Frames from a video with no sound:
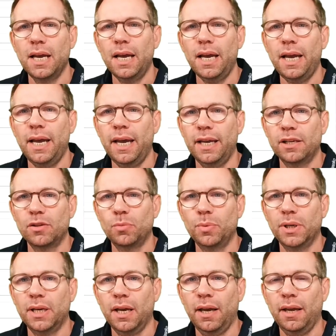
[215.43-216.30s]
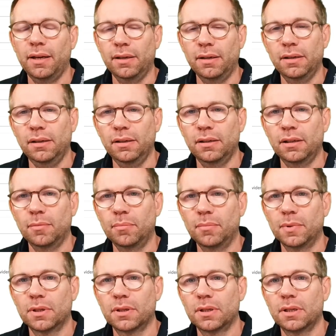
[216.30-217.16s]
And we
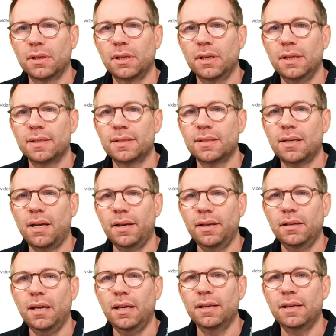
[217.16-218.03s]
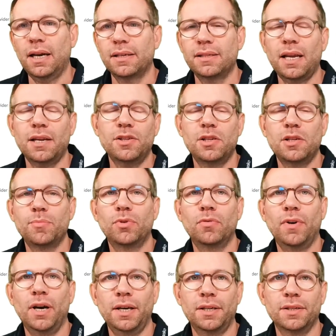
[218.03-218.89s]
can assign identity
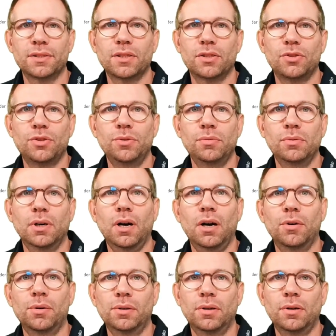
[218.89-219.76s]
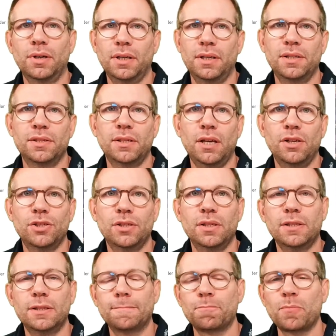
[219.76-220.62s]
providers to our
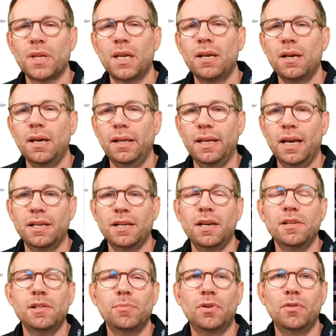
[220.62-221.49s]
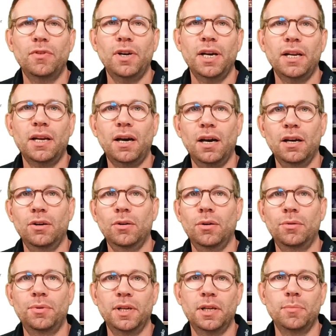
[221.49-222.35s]
organizations. An identity provider I
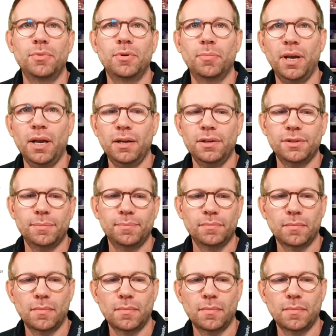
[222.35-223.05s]
already prepared.